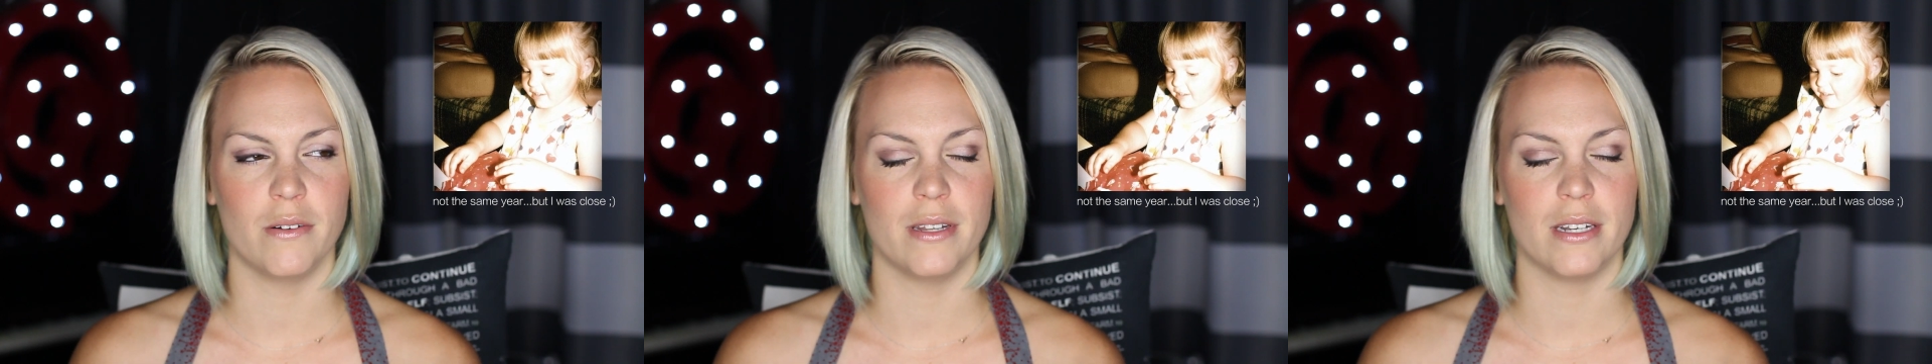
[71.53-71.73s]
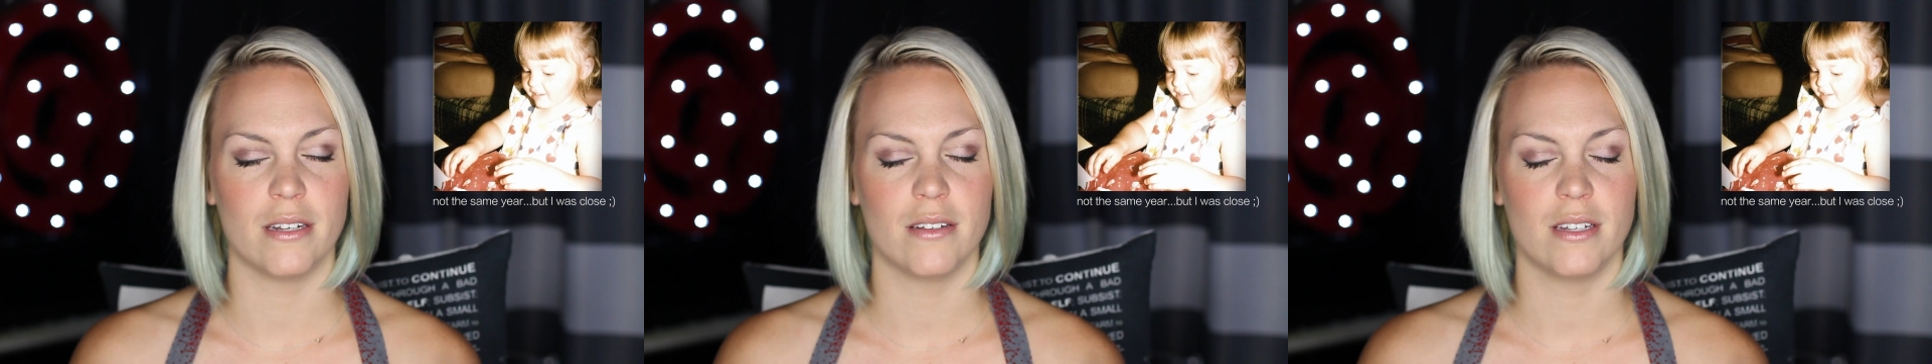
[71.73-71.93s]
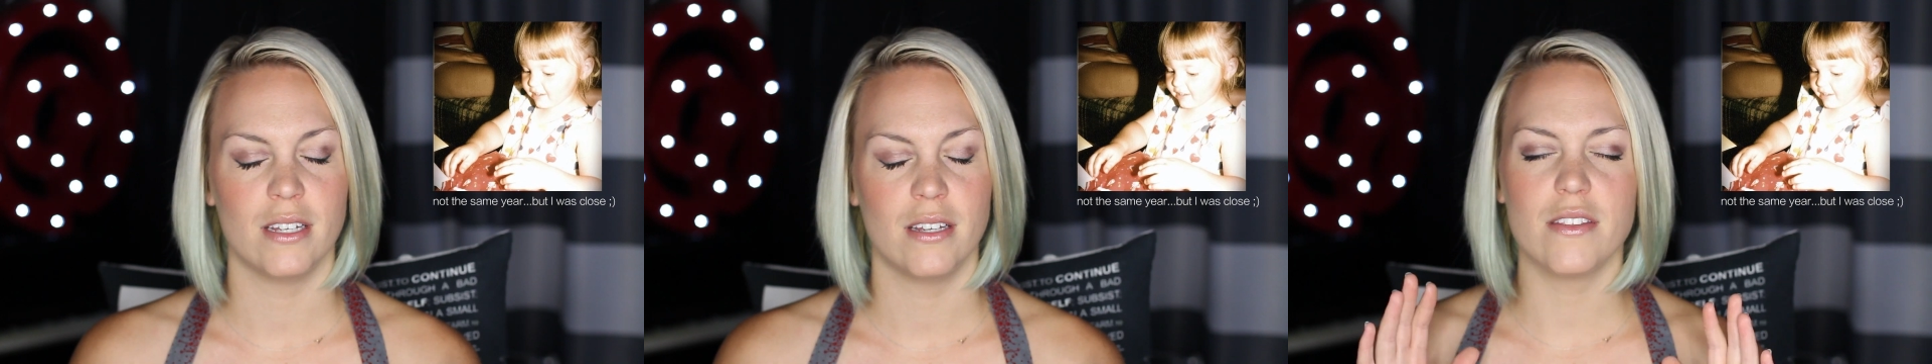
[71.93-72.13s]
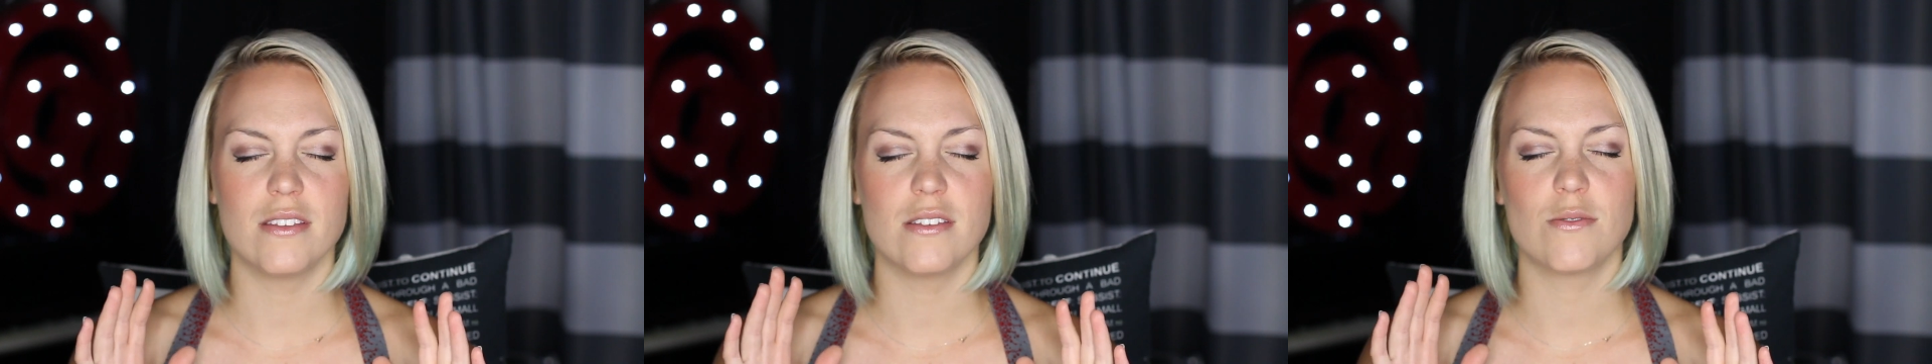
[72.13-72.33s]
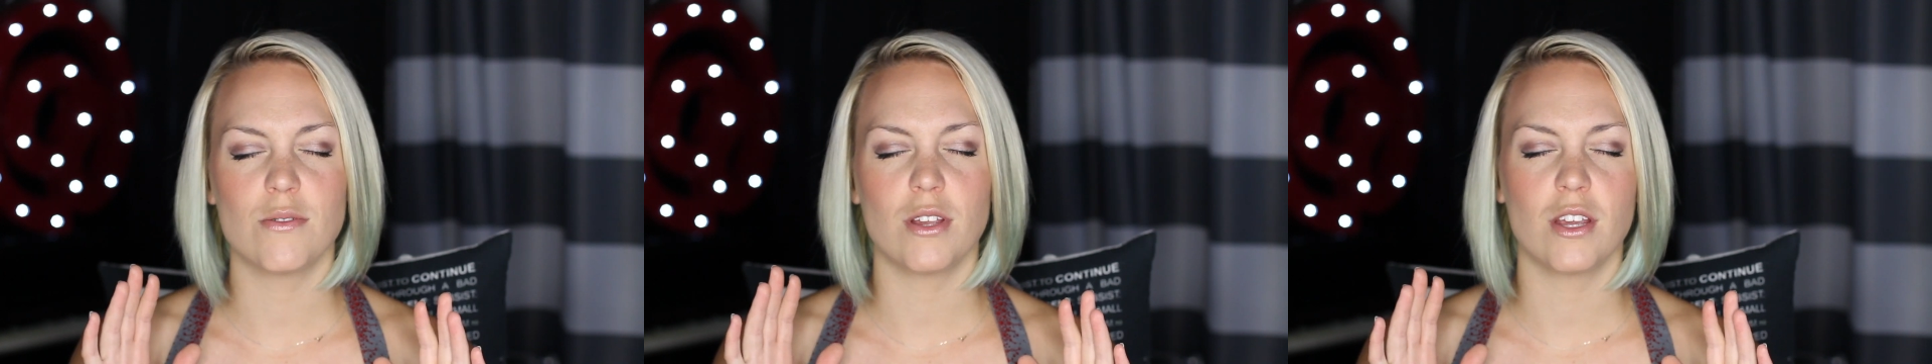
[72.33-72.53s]
and
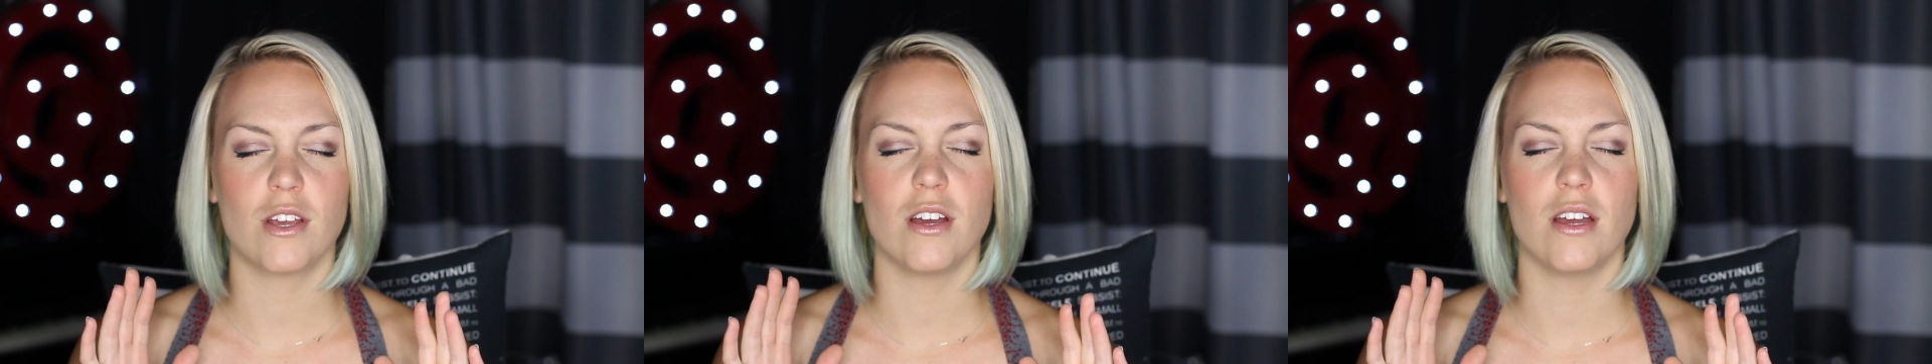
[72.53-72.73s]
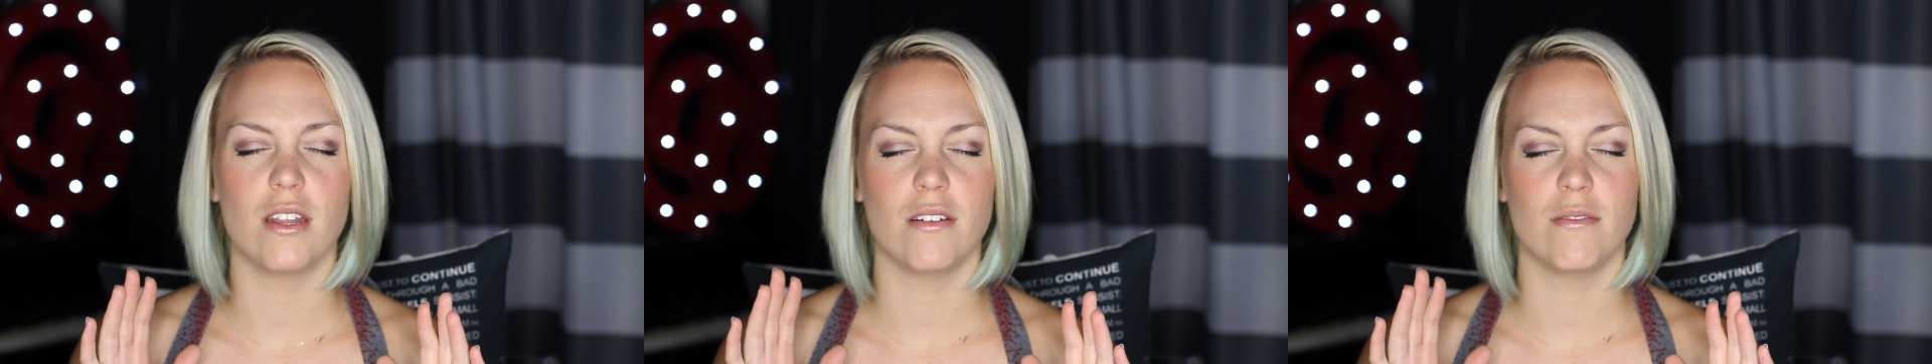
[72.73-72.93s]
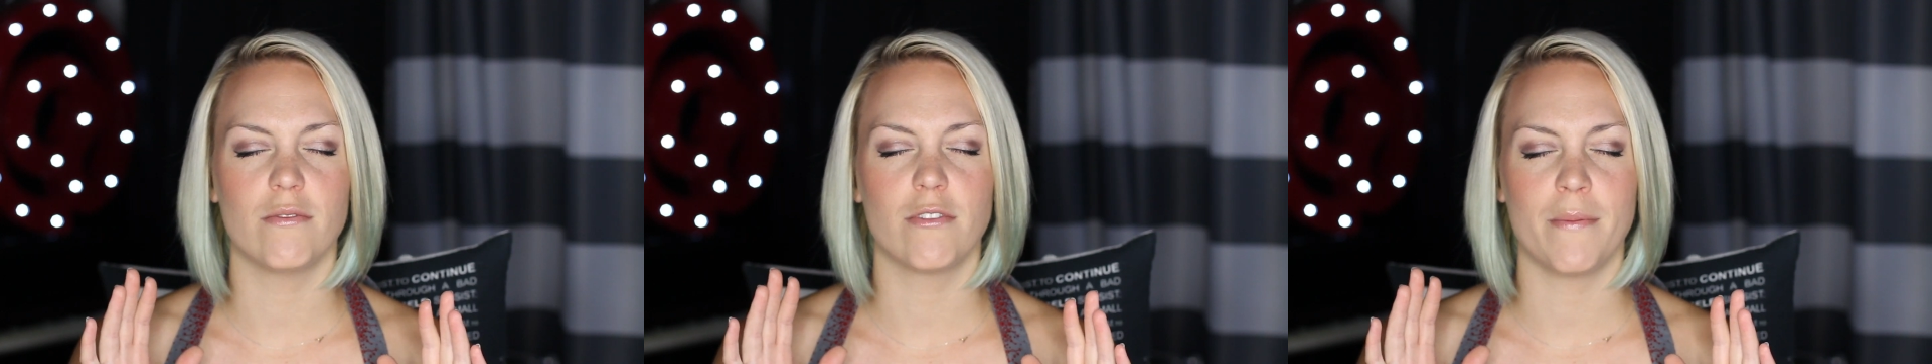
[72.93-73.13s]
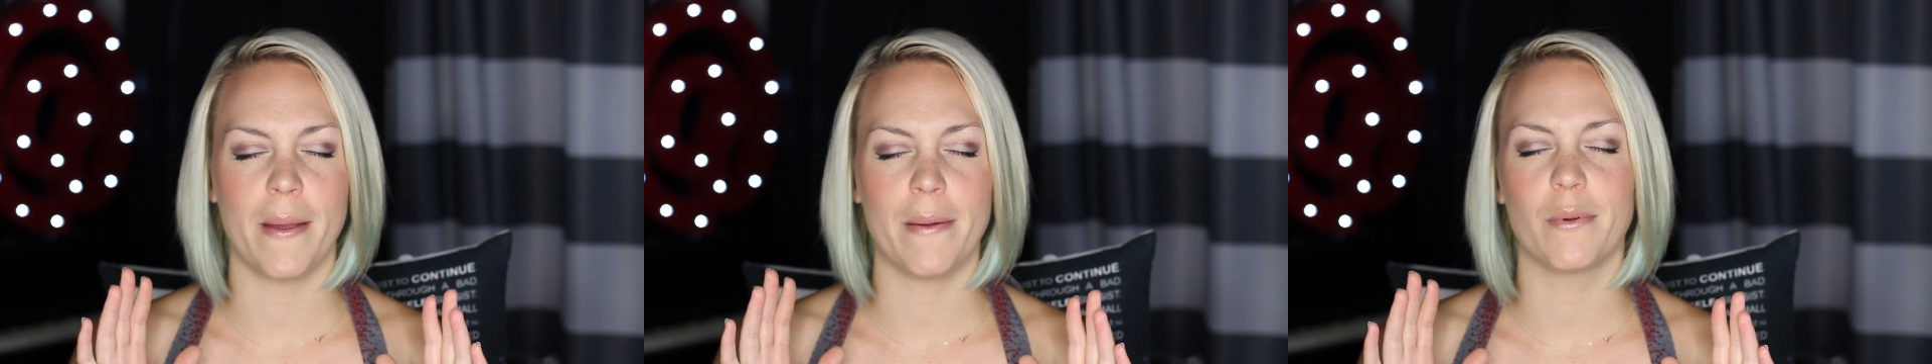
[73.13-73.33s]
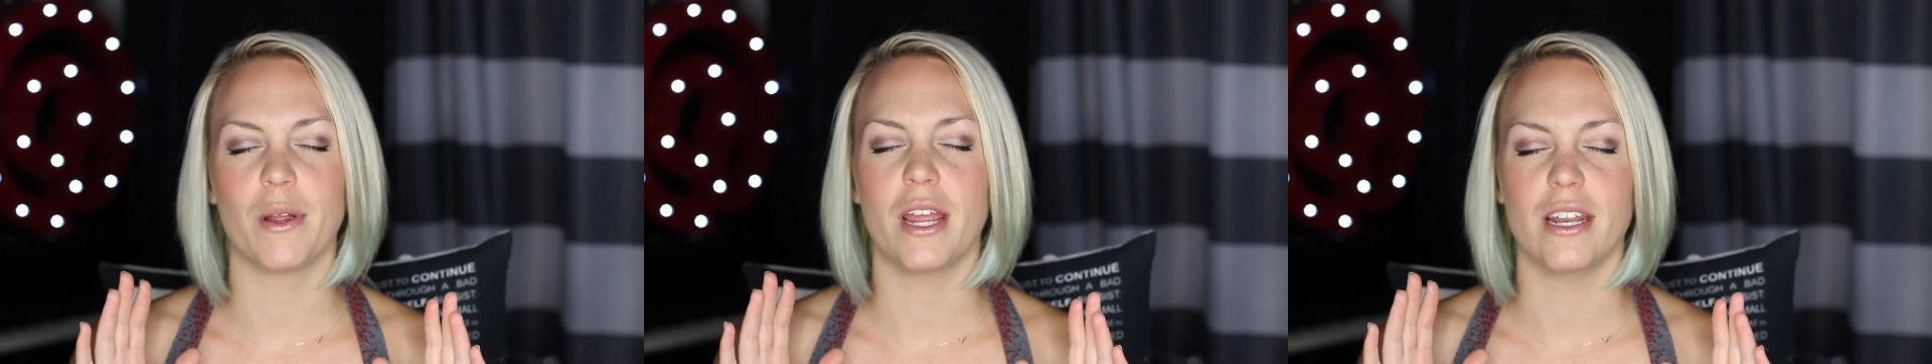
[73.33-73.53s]
this is really good for
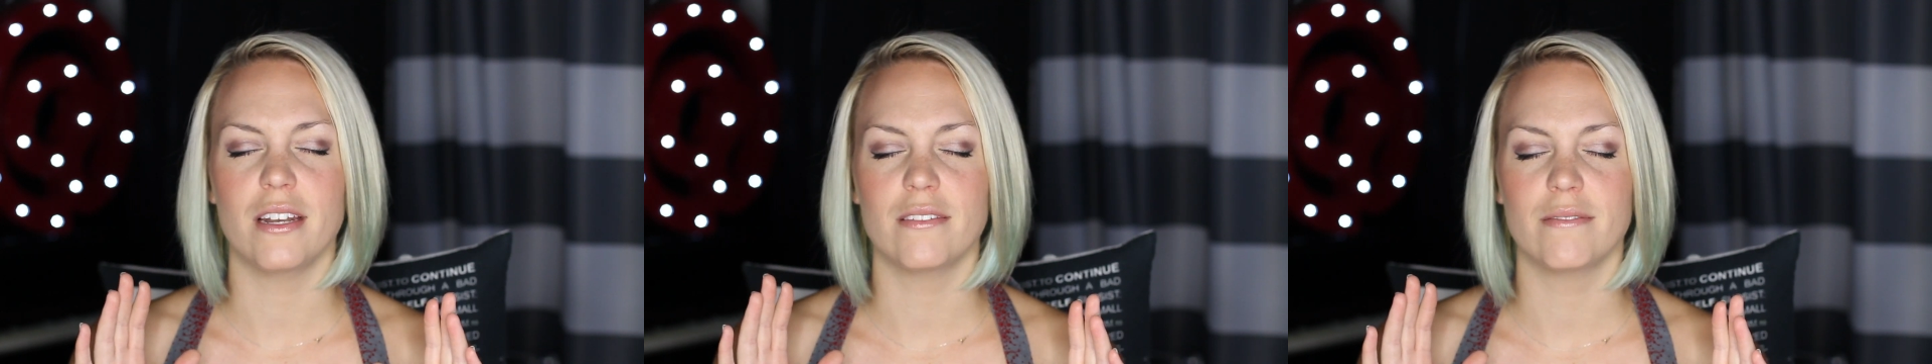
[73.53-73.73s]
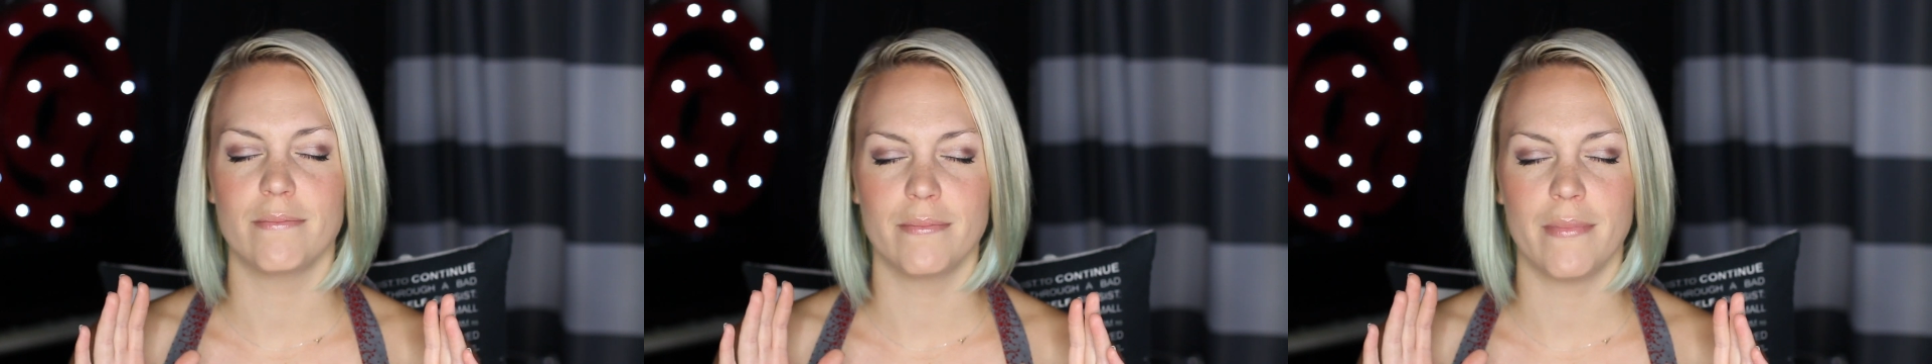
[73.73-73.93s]
my brain,